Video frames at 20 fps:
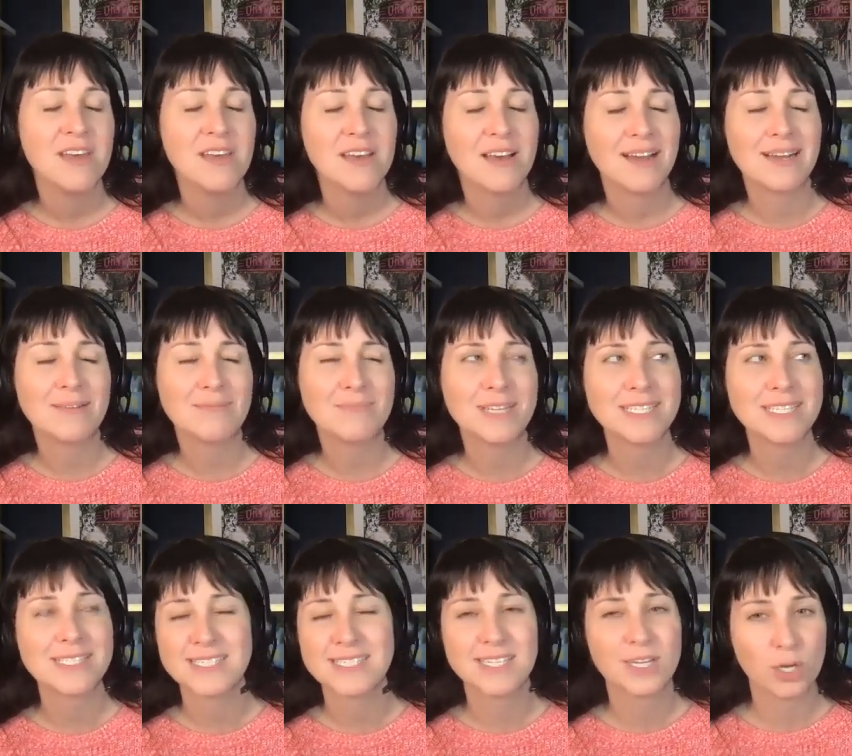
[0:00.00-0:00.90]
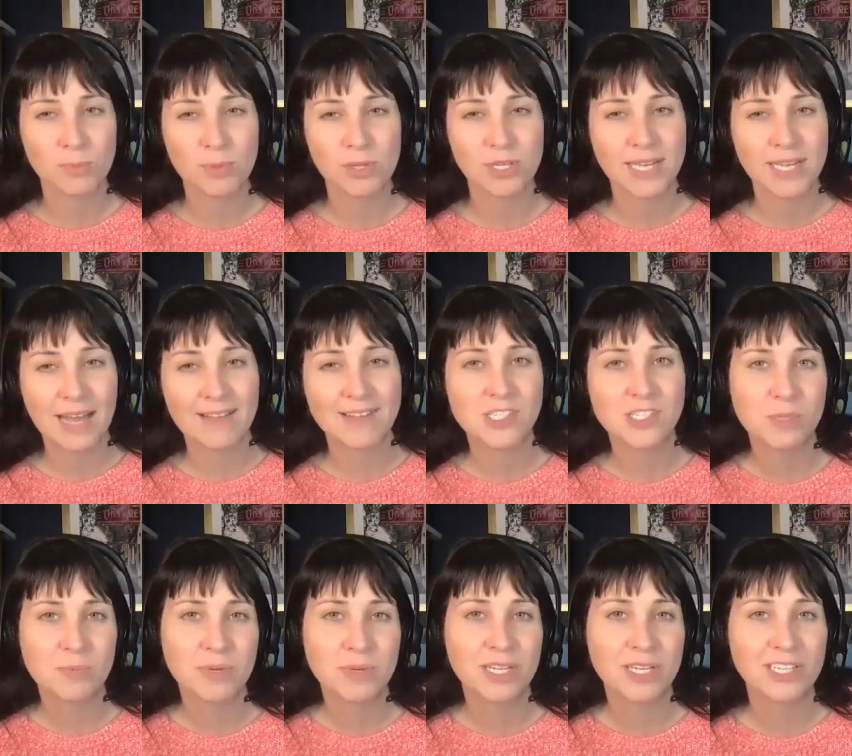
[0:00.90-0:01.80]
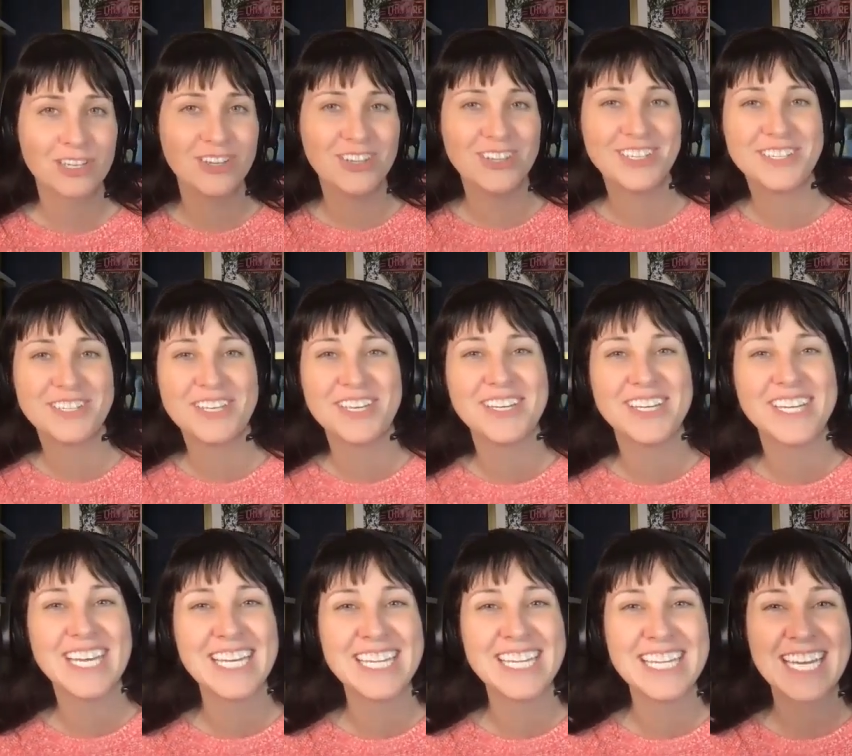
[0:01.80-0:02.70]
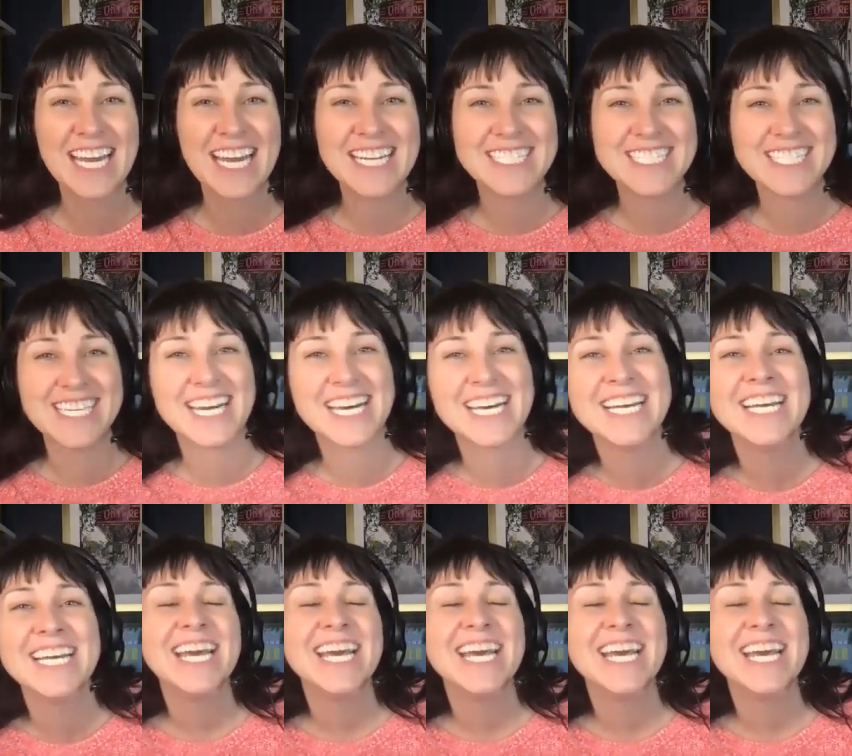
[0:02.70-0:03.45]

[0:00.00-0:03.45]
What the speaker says: That's a terrible analogy, but you get the idea.